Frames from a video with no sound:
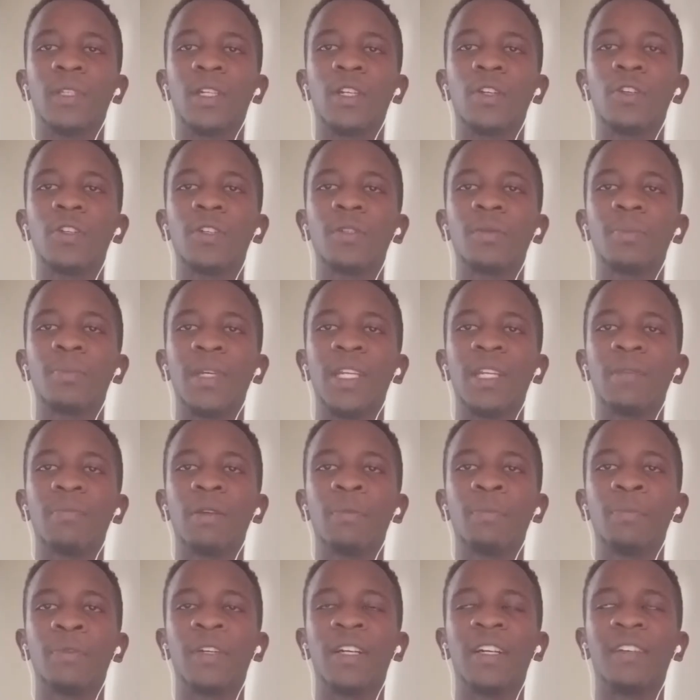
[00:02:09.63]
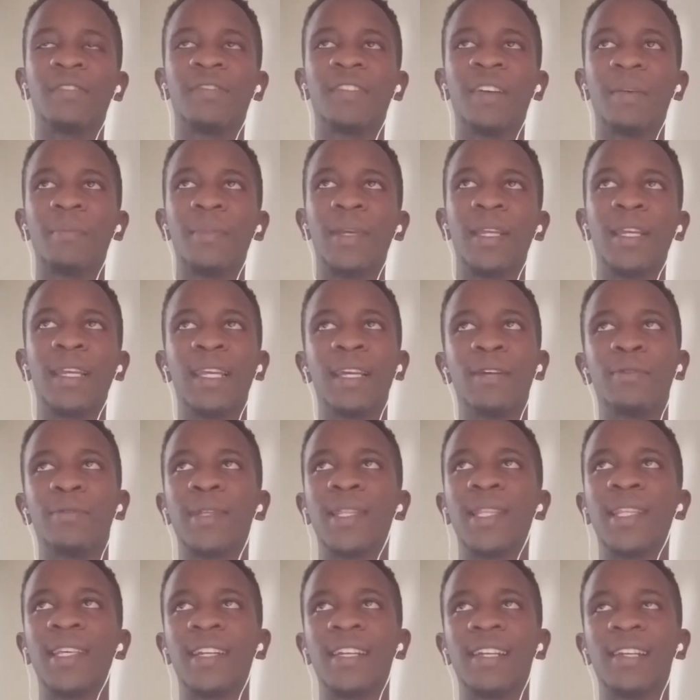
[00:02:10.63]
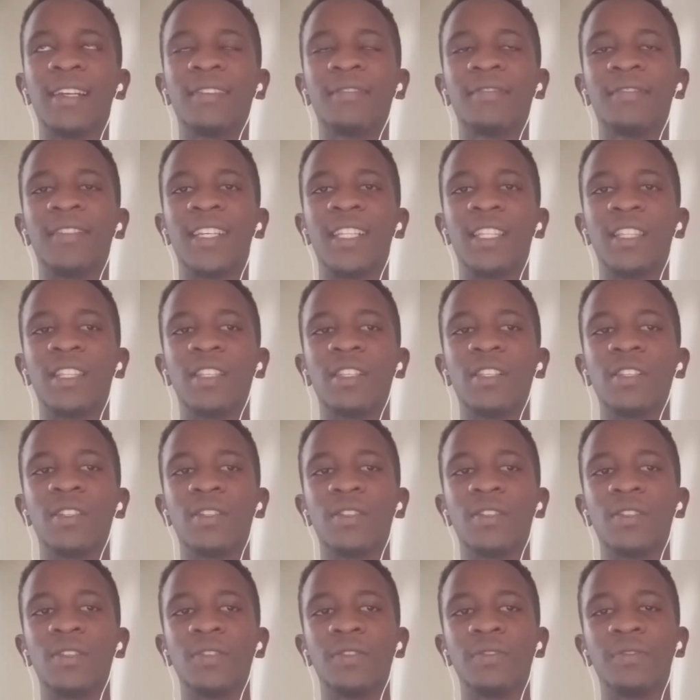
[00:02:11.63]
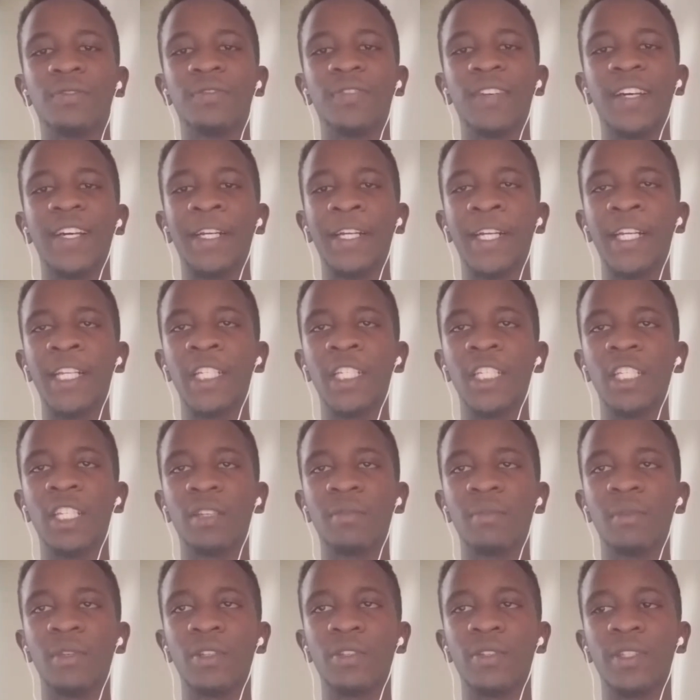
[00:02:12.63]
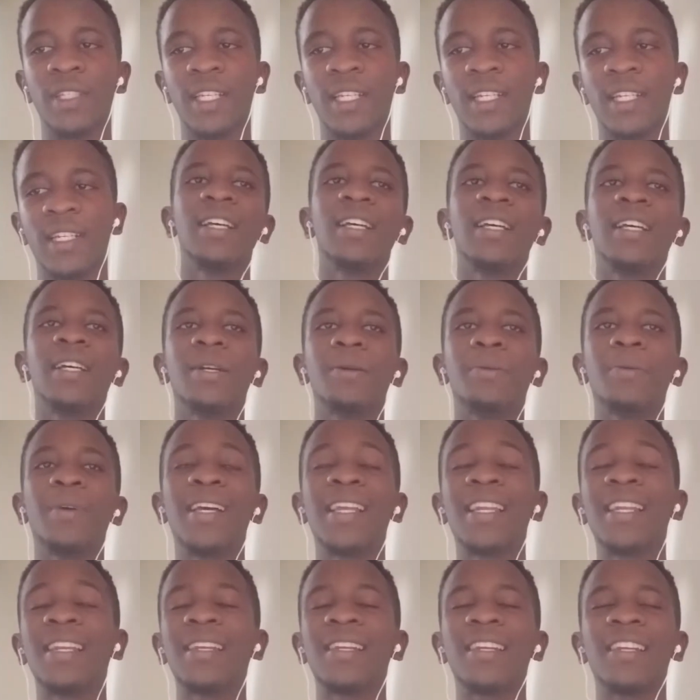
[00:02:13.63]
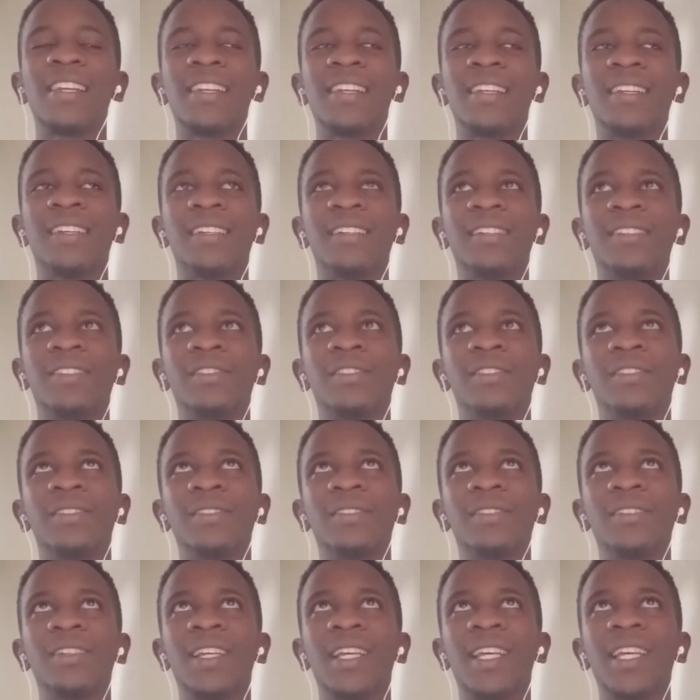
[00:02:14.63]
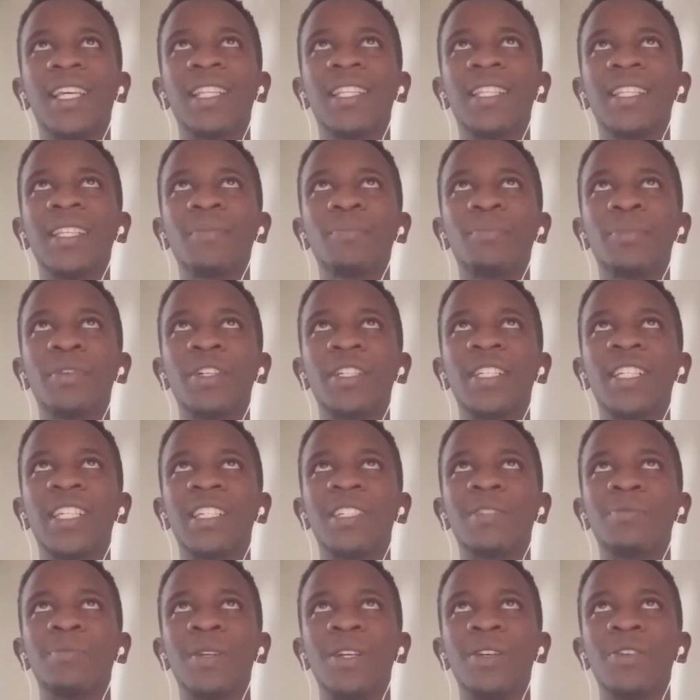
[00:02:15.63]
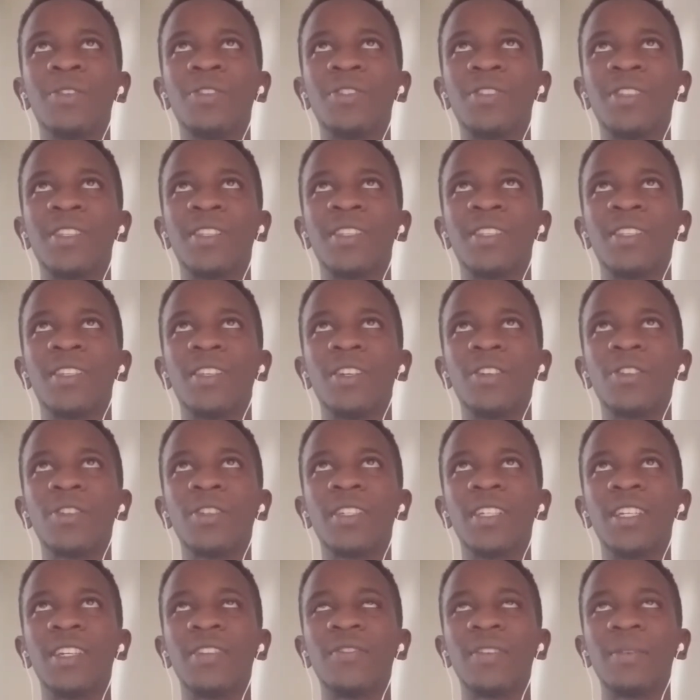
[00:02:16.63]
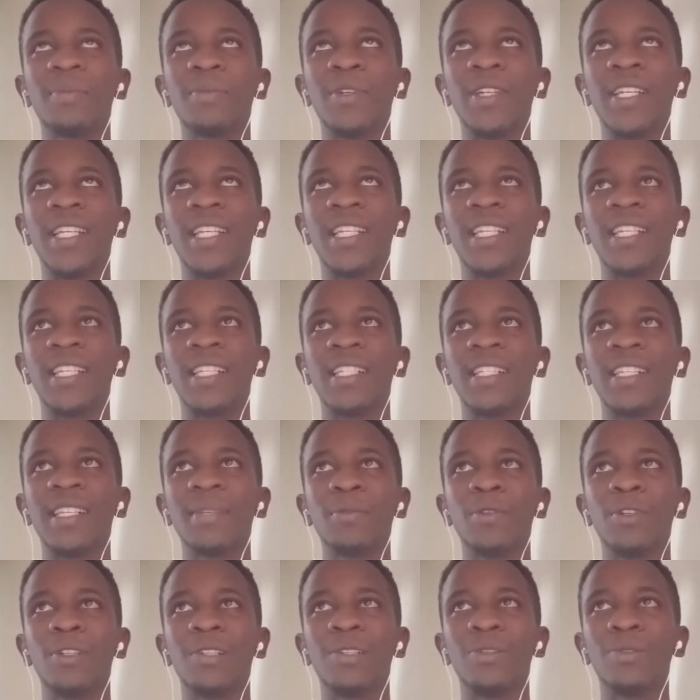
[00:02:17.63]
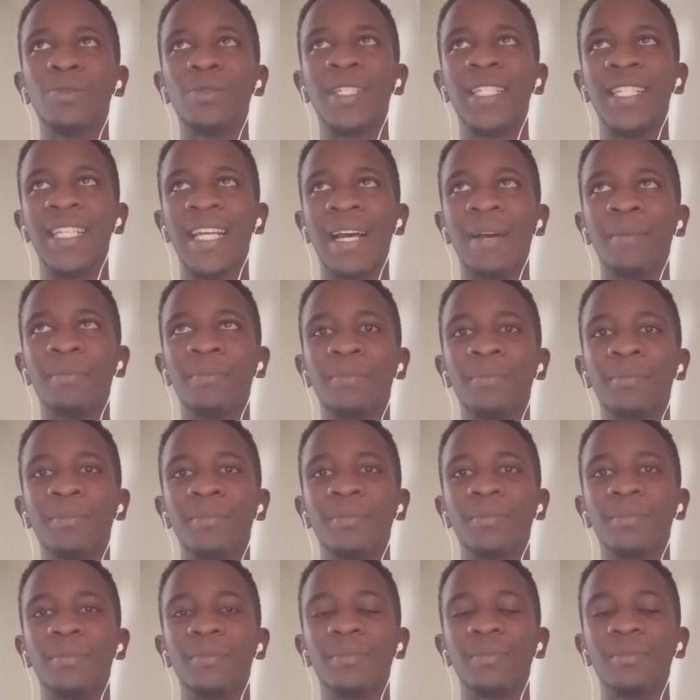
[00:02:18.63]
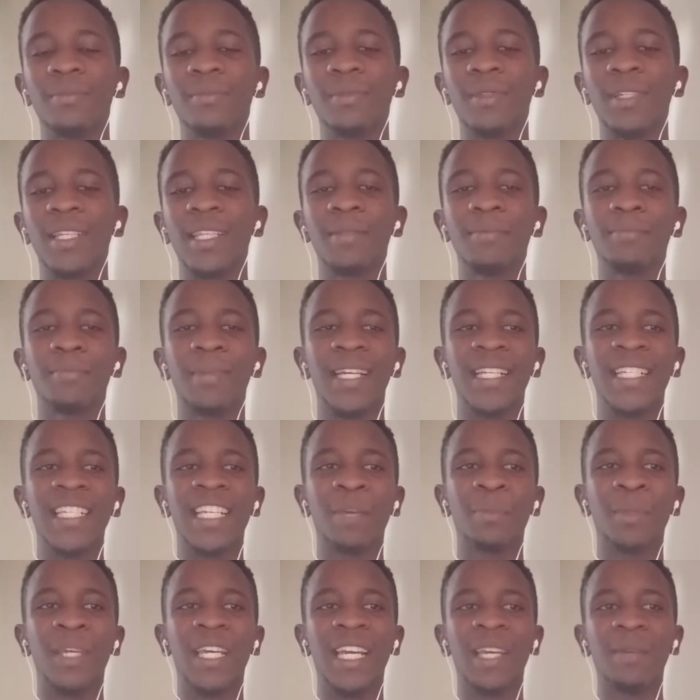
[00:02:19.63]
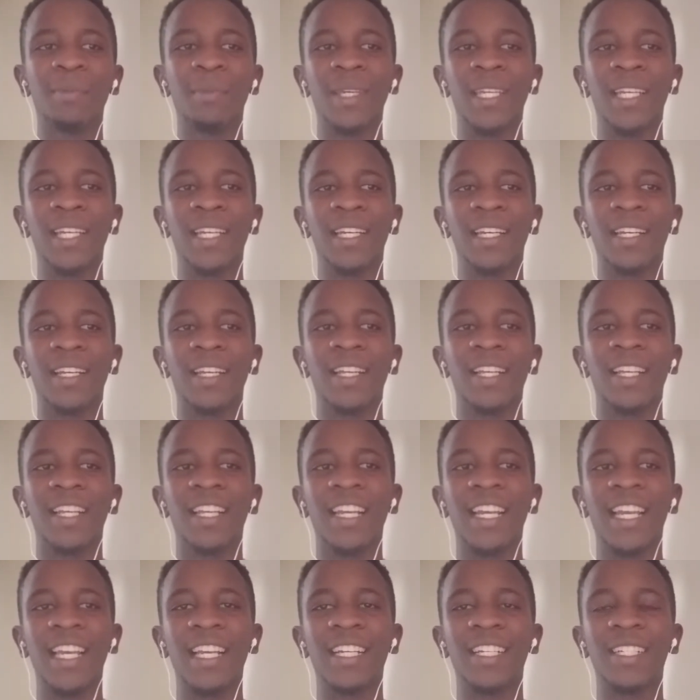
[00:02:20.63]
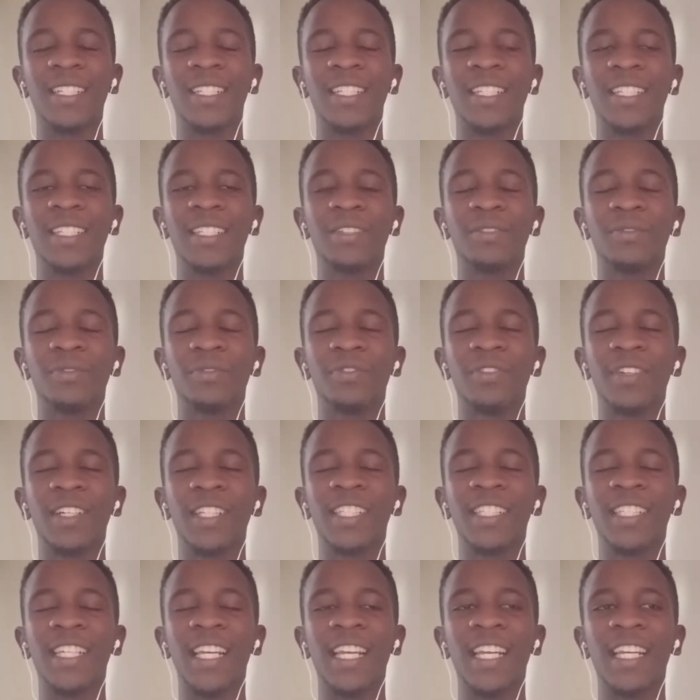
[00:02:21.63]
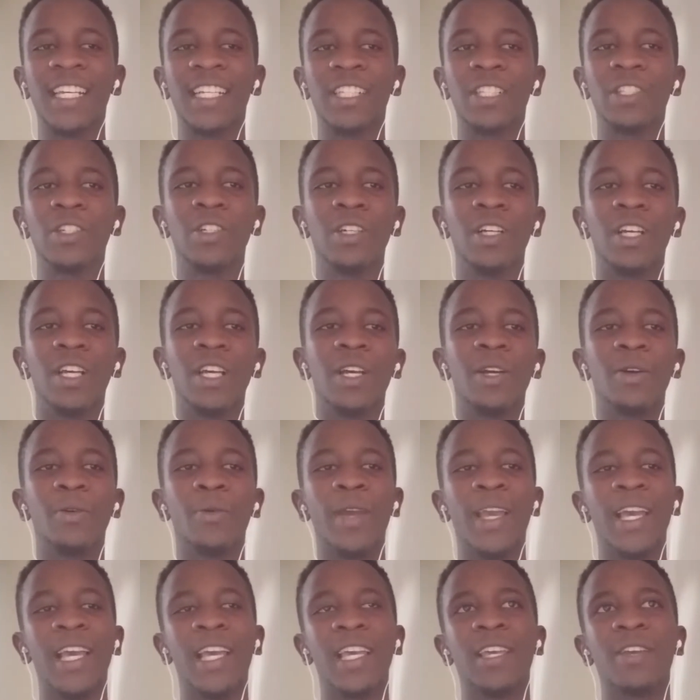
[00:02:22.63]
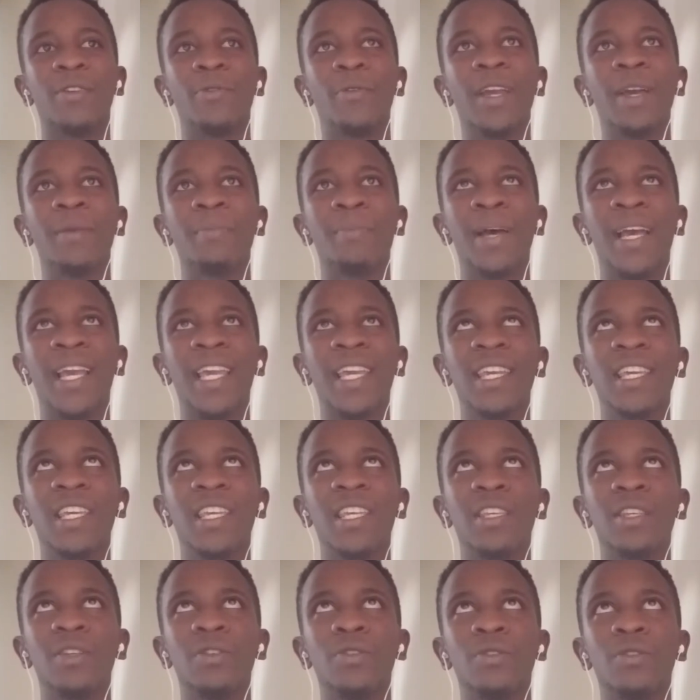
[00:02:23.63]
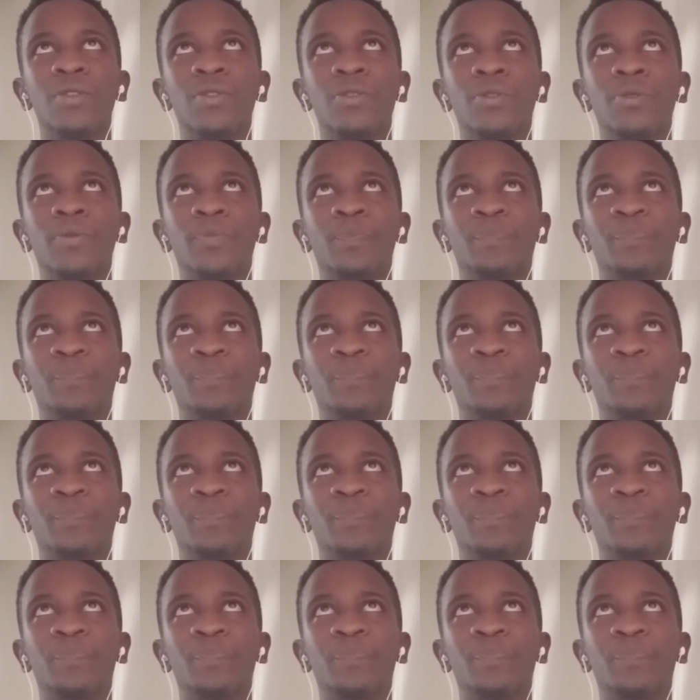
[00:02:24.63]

not many people are familiar with the relevance of arranging music well it's important because not everybody is able to jam and by jamming i mean like just freestyling a song where whereby you